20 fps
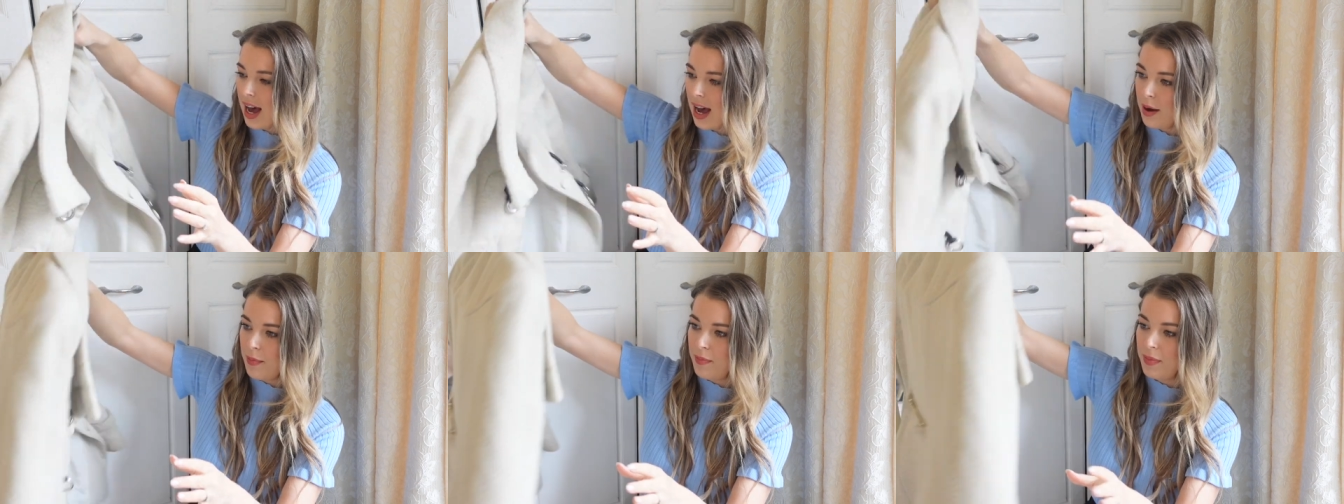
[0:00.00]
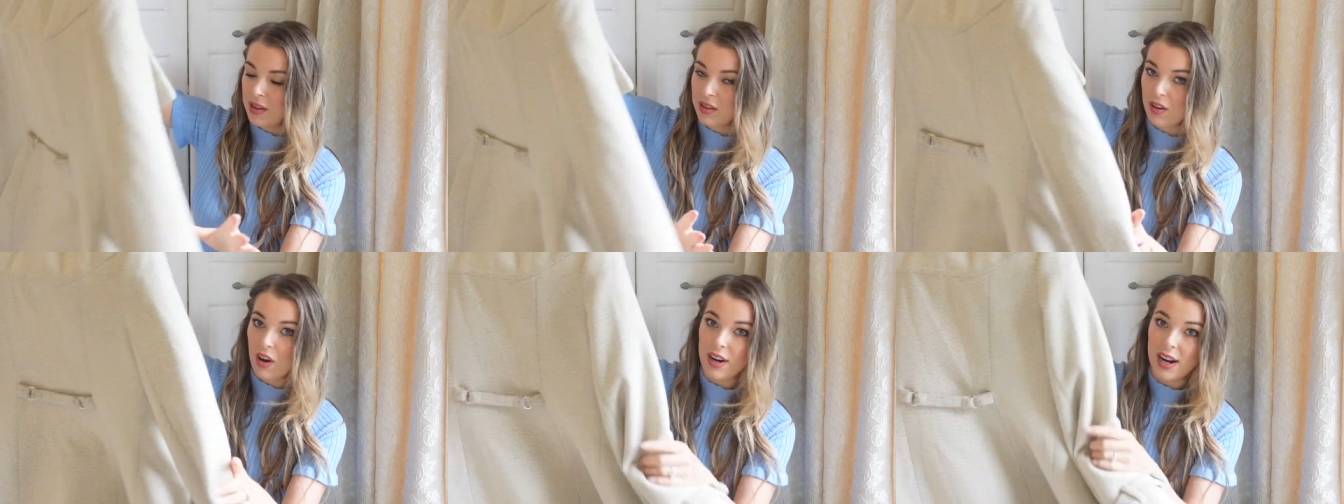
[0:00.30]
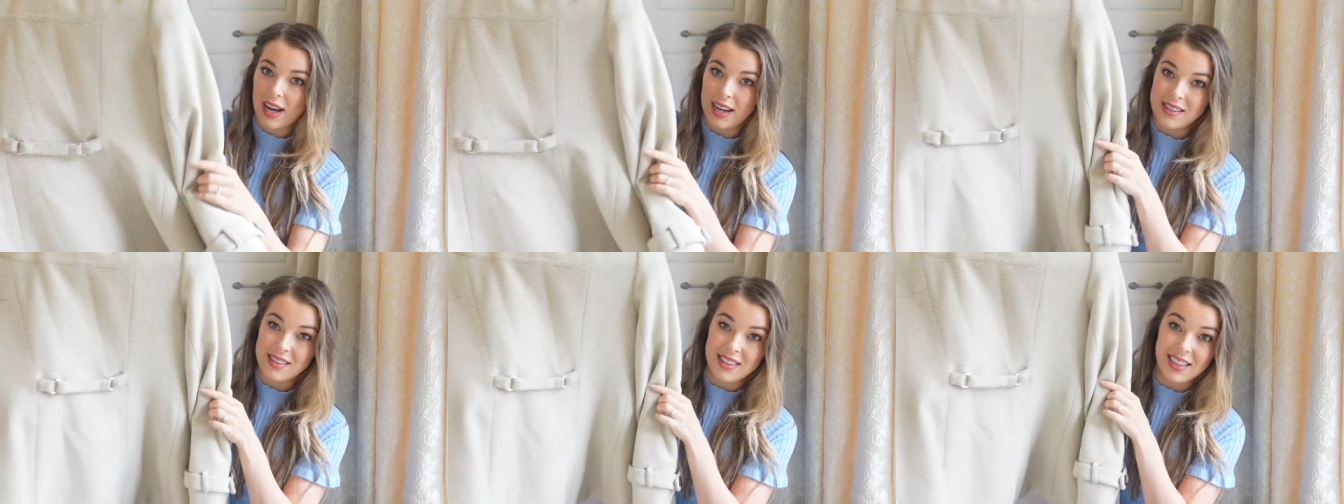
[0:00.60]
Um, it's got
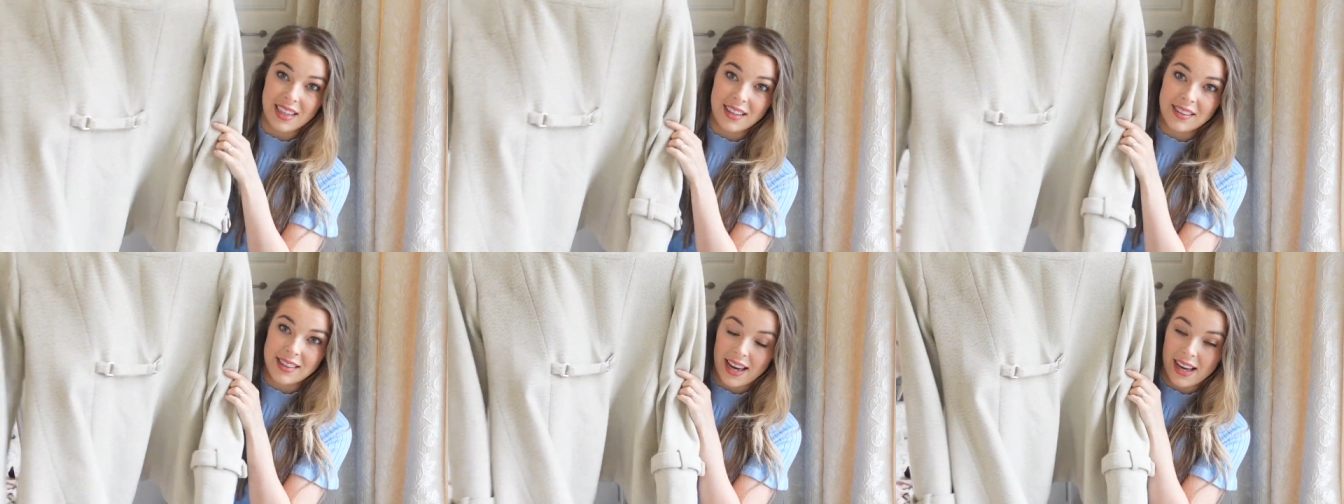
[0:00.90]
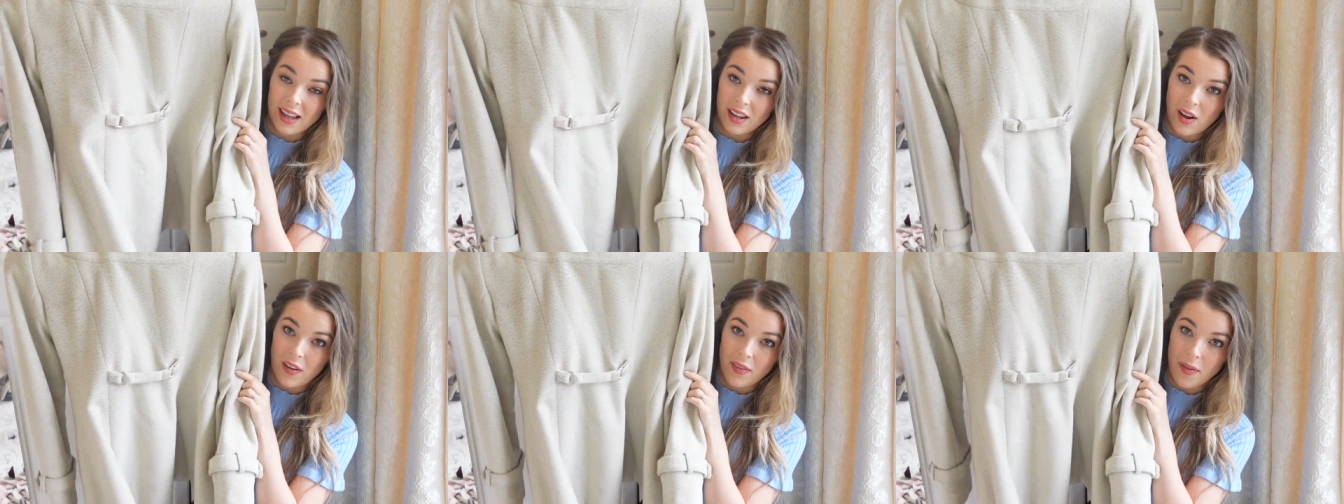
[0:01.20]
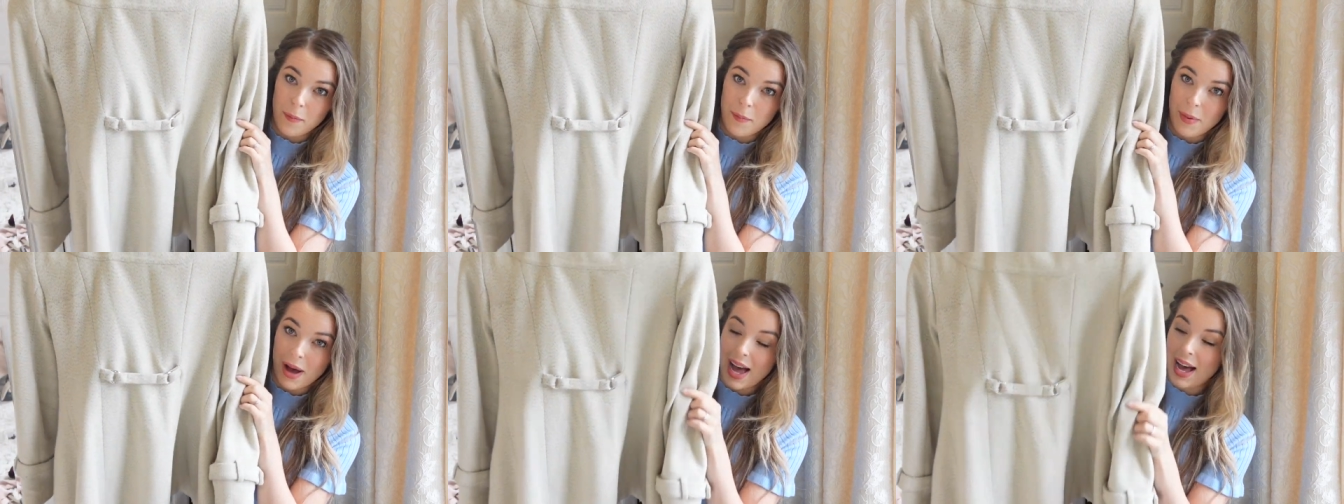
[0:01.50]
nice detail on
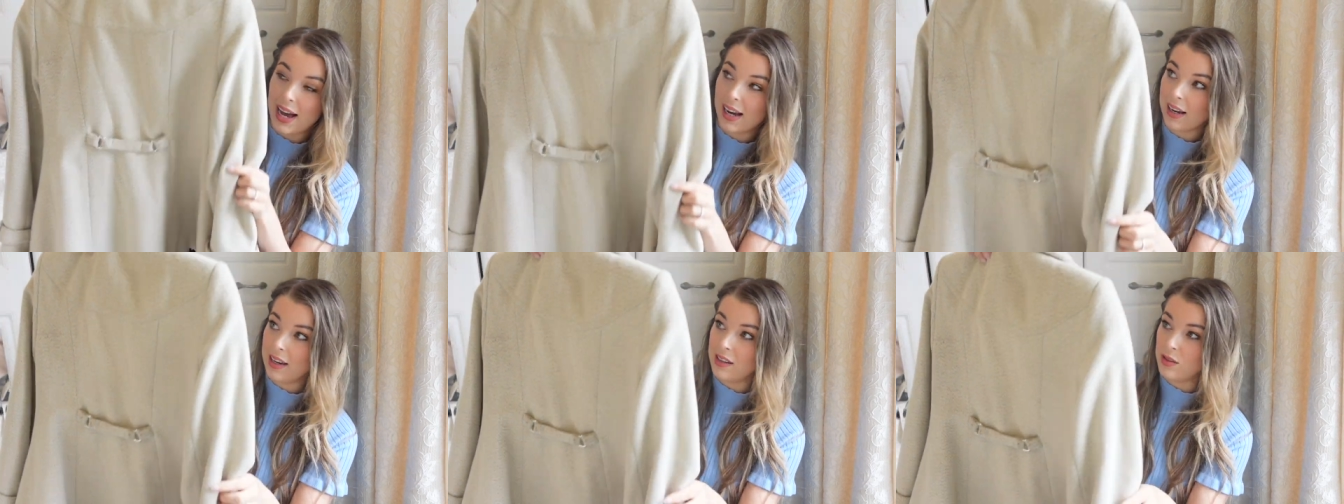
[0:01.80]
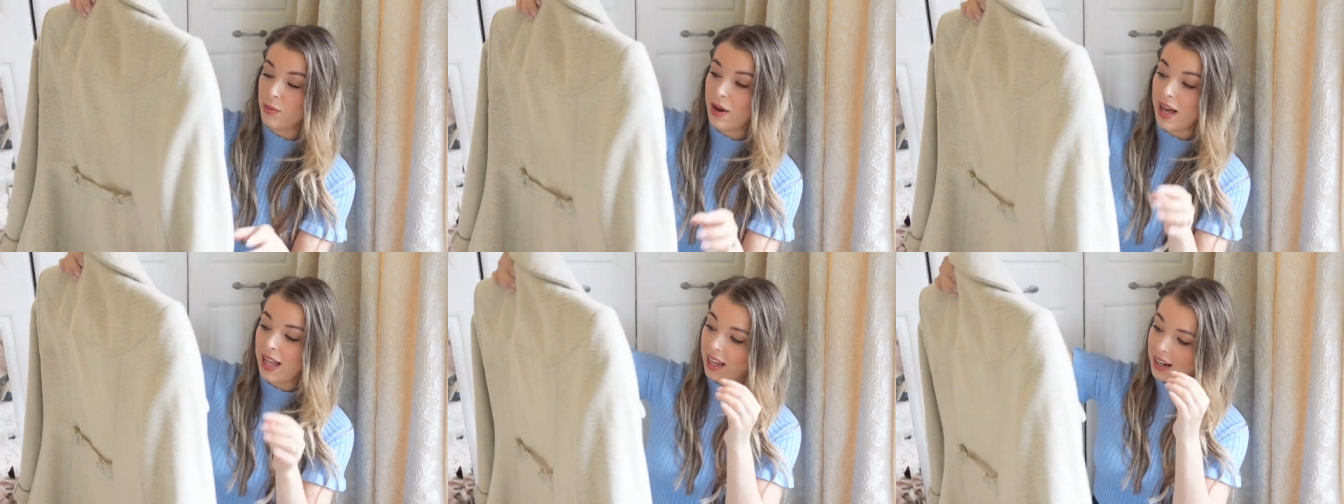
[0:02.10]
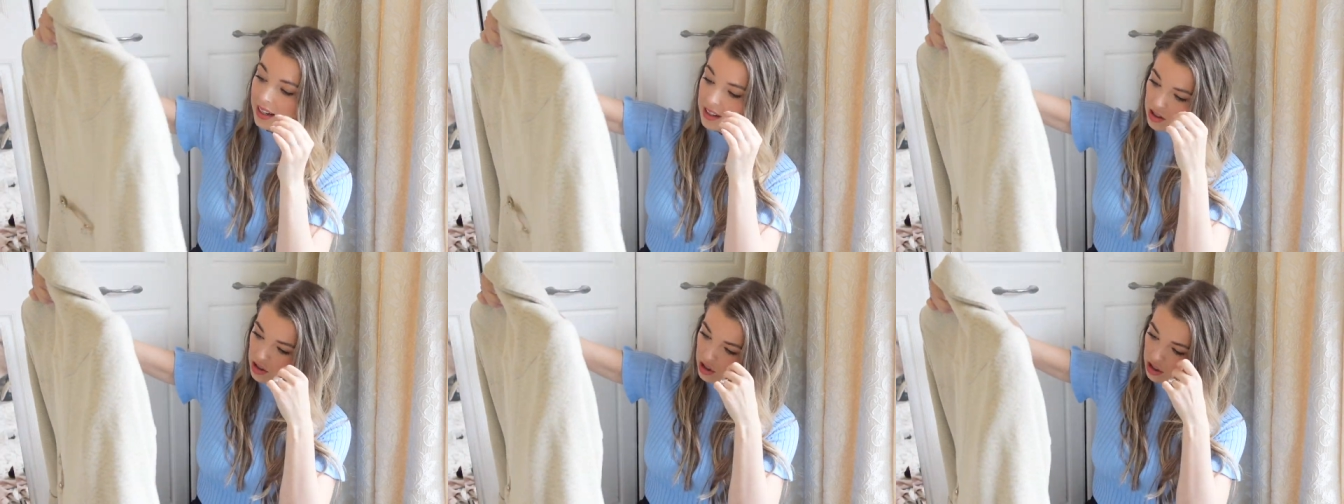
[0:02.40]
the back as well
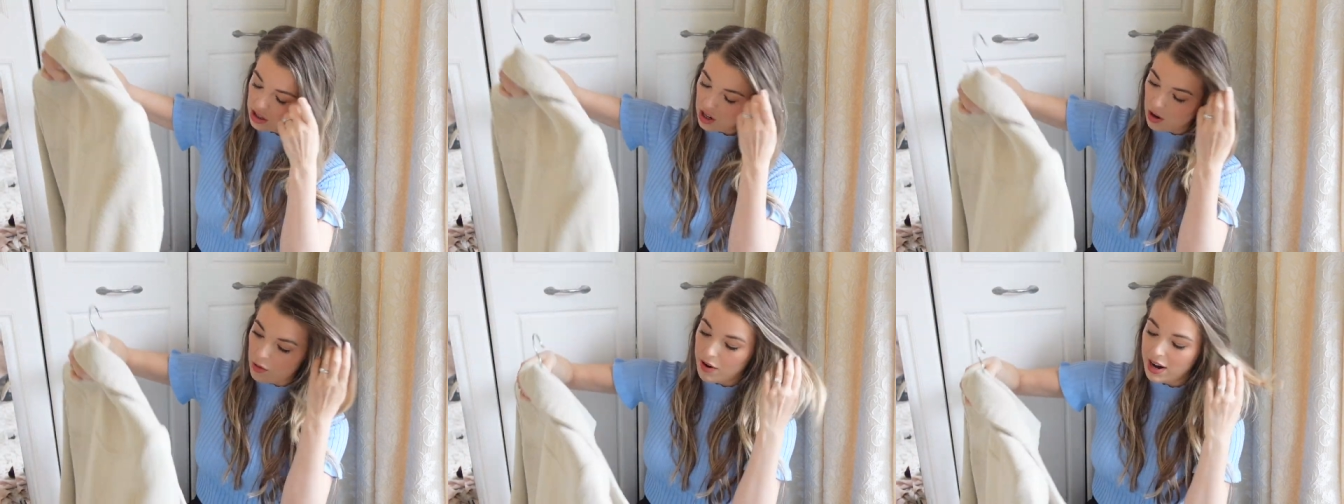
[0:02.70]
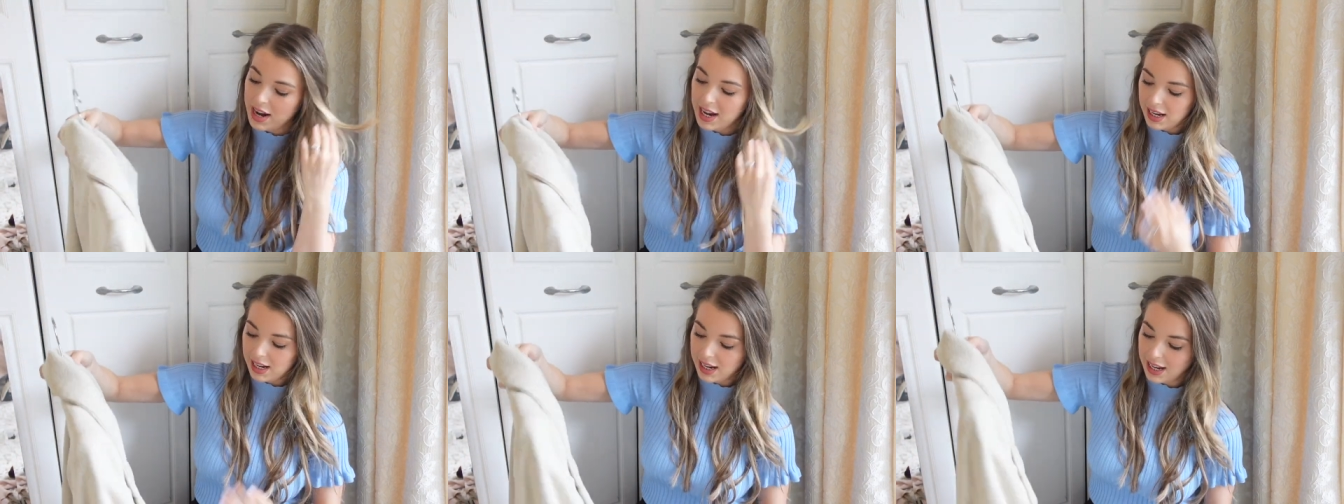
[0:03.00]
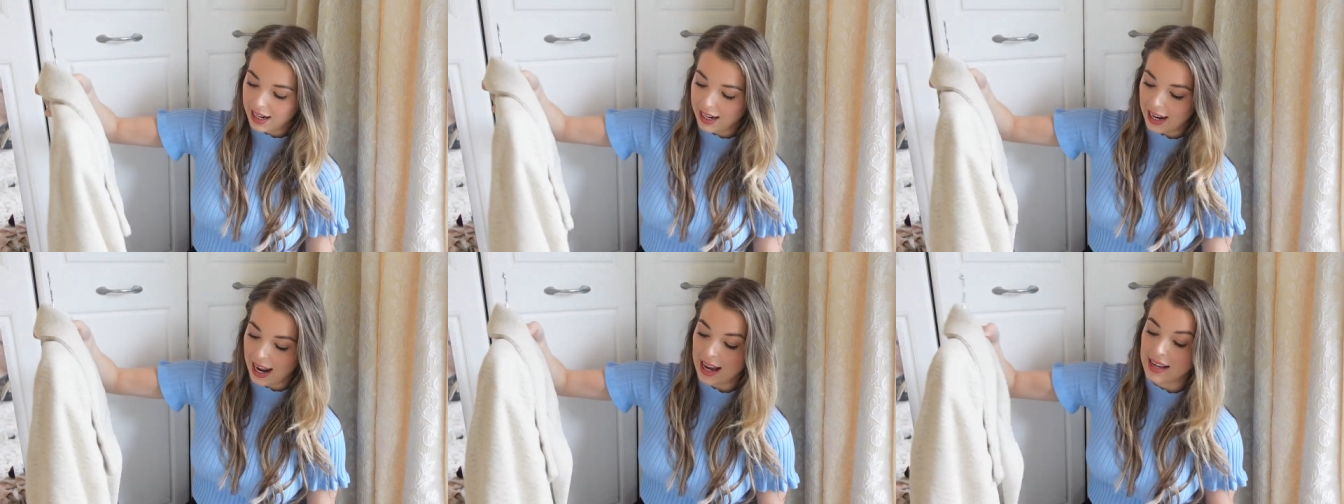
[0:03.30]
and it's just a really
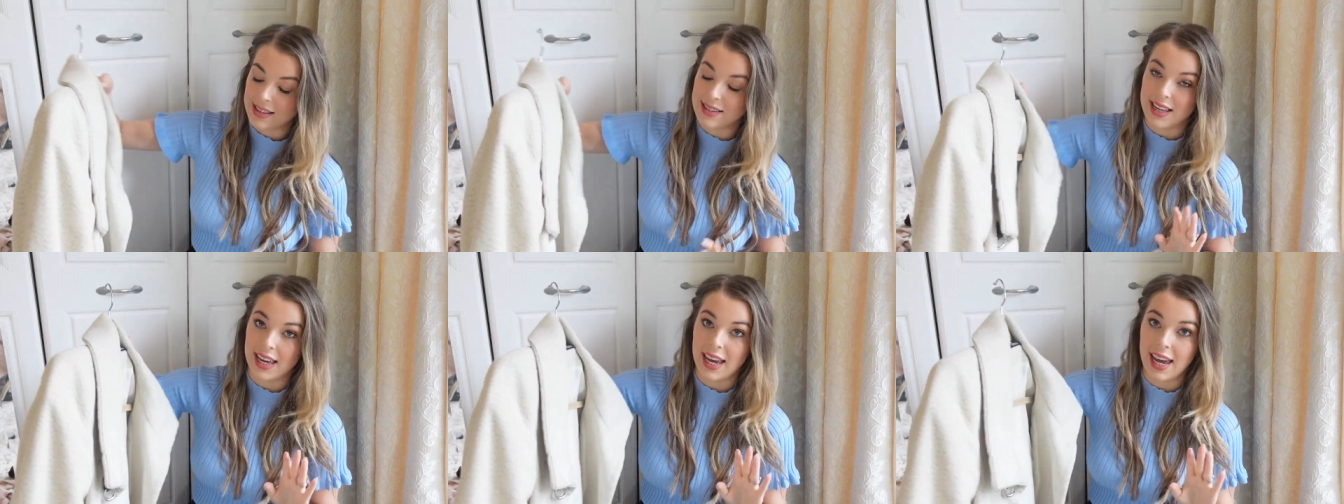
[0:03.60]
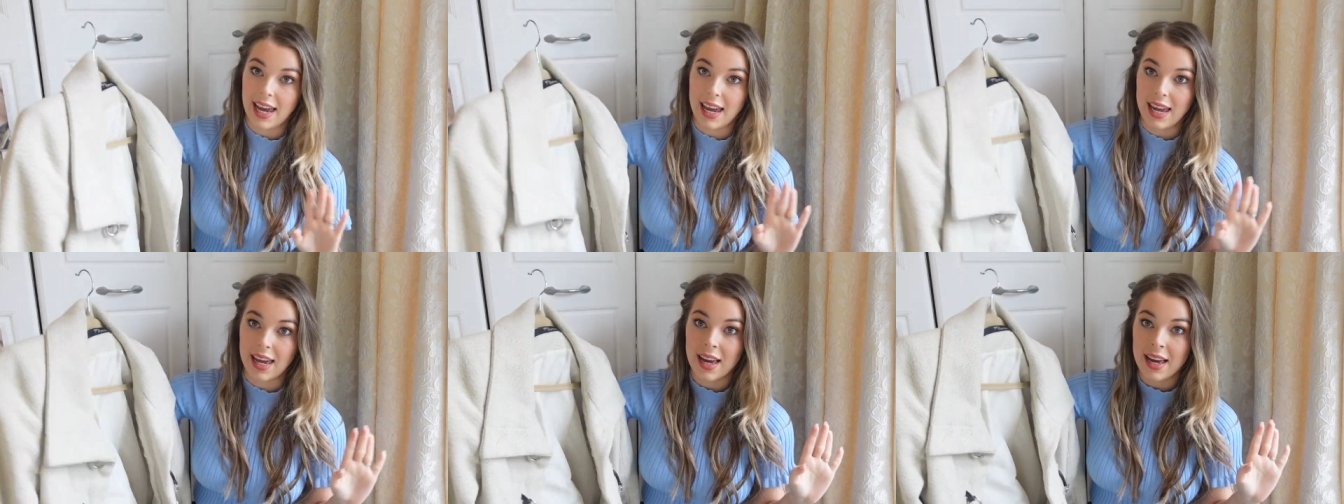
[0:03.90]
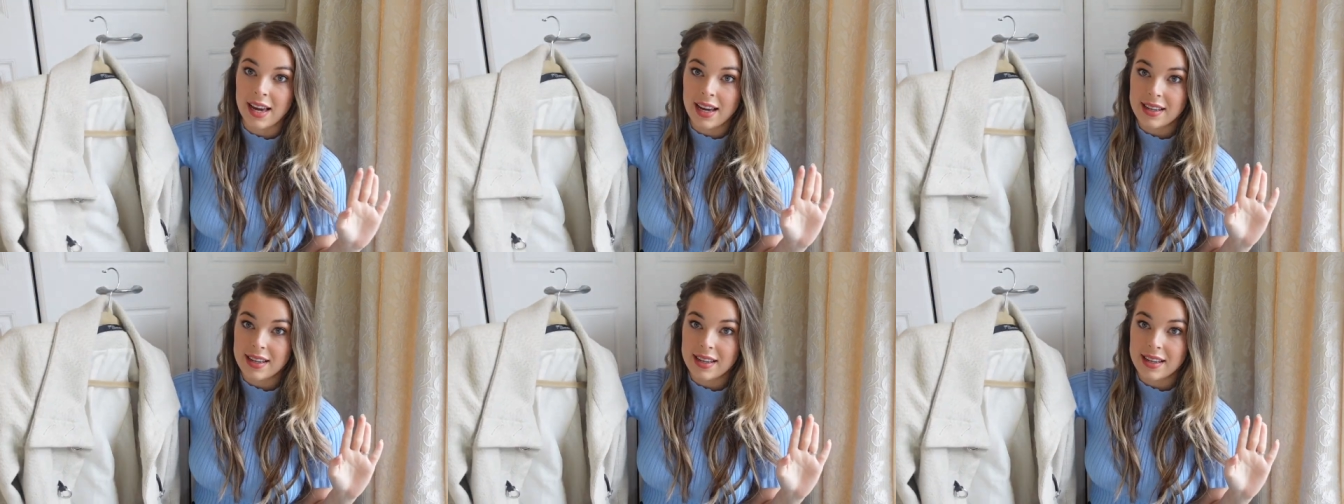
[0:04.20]
classy